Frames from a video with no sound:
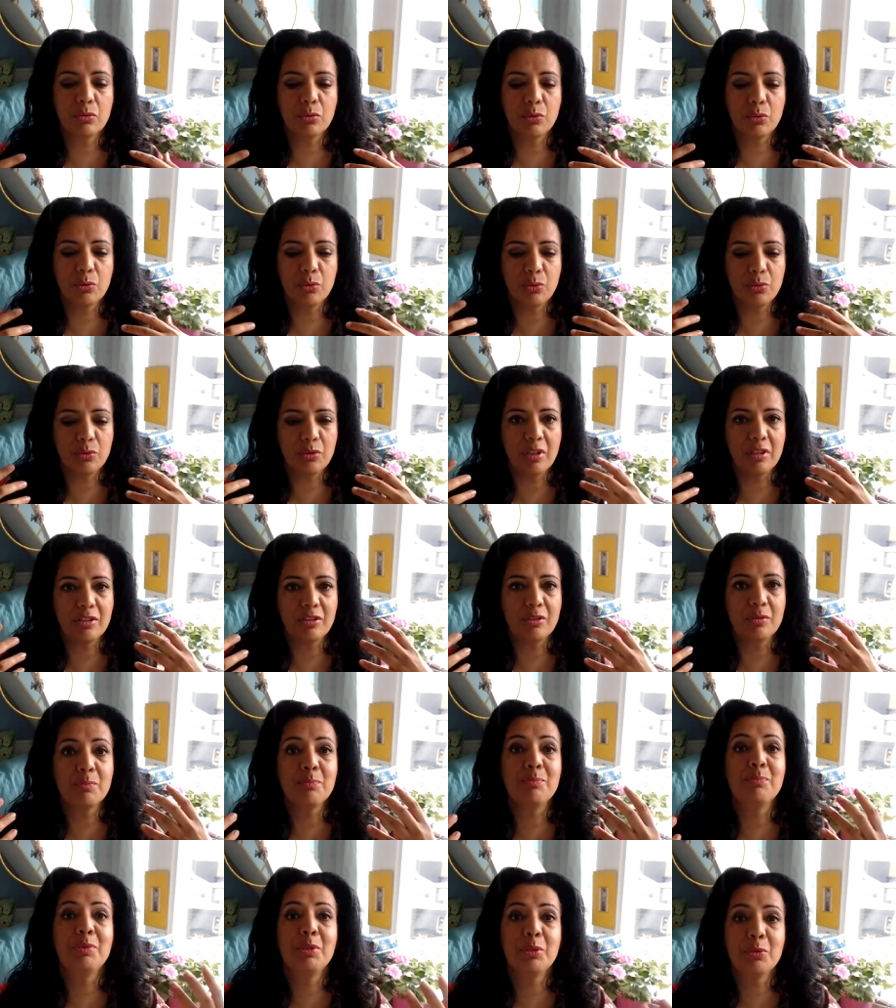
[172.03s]
to the
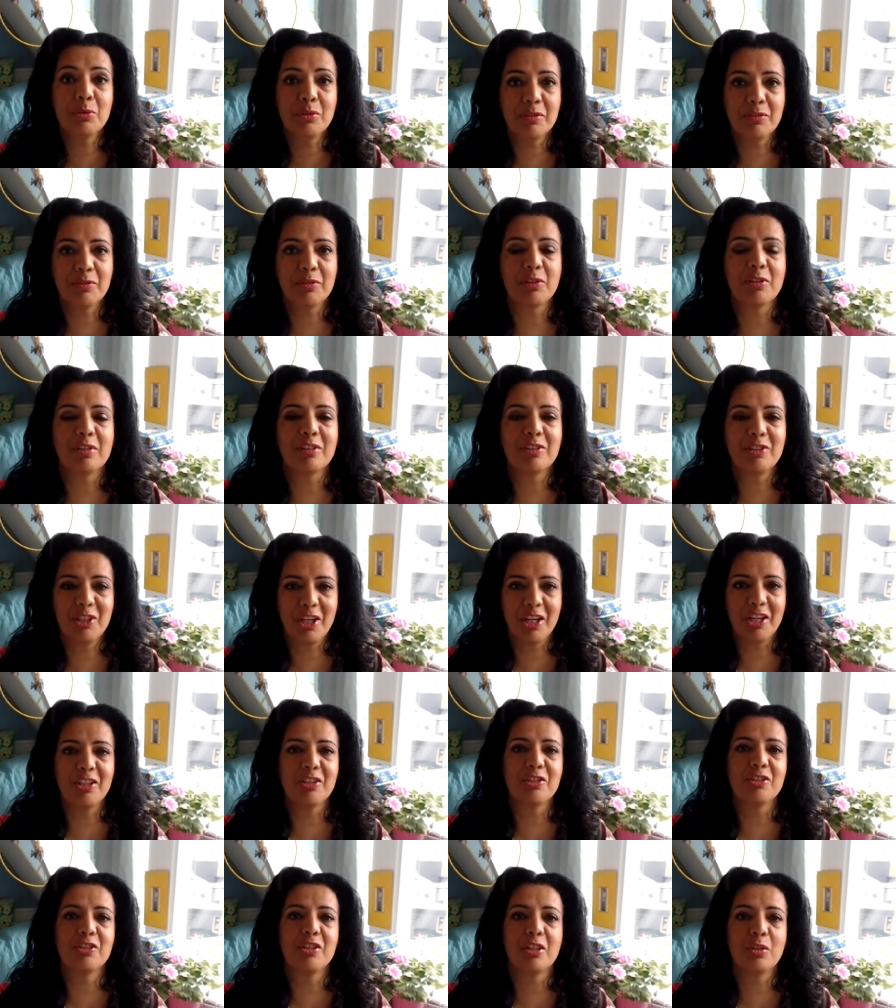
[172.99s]
beautiful
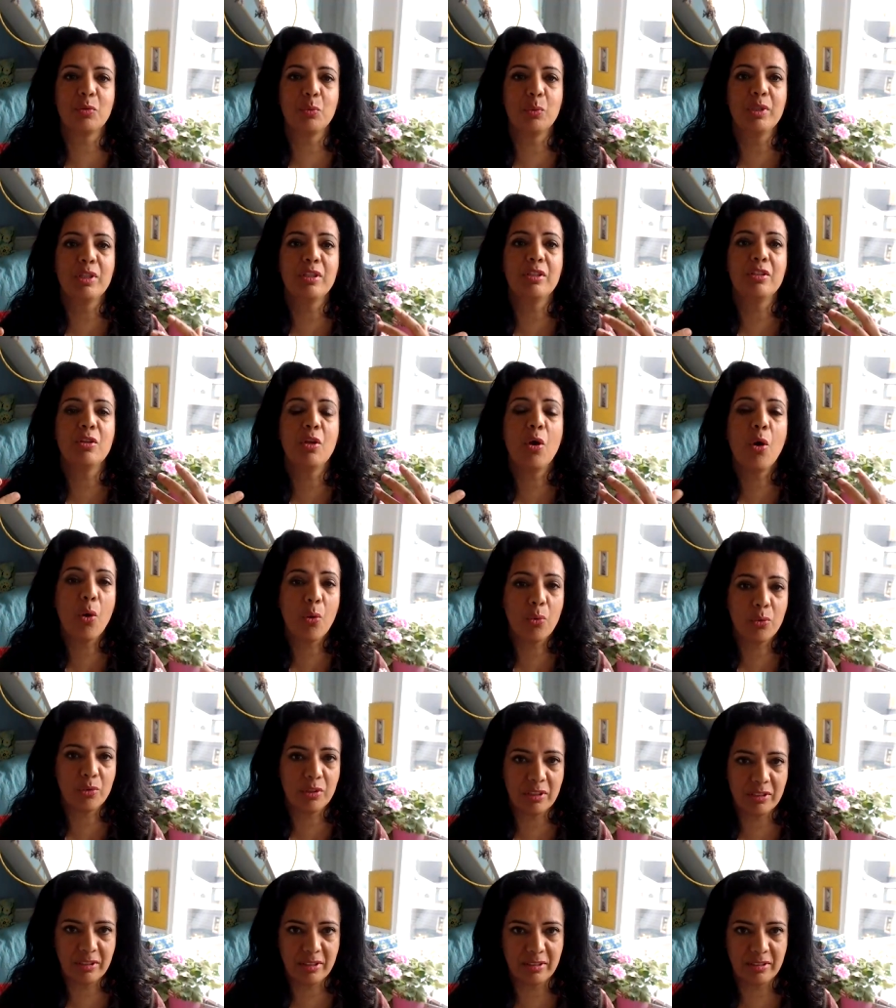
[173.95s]
change that we
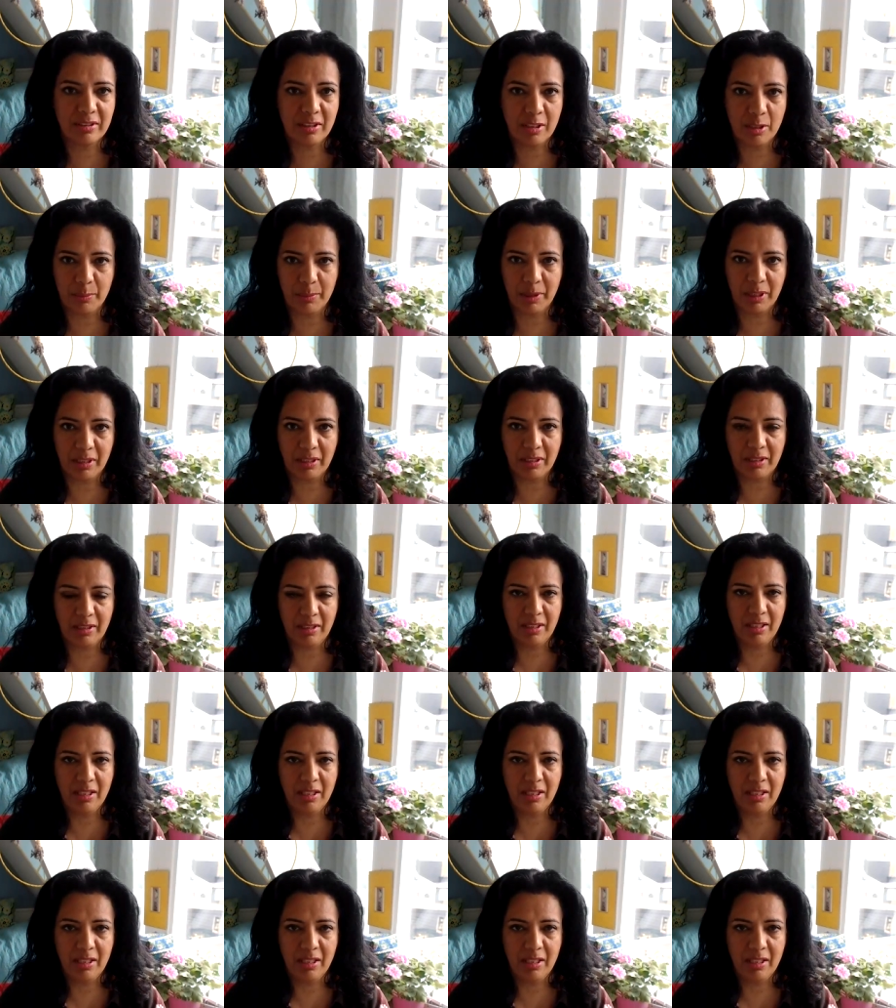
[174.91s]
know that is coming.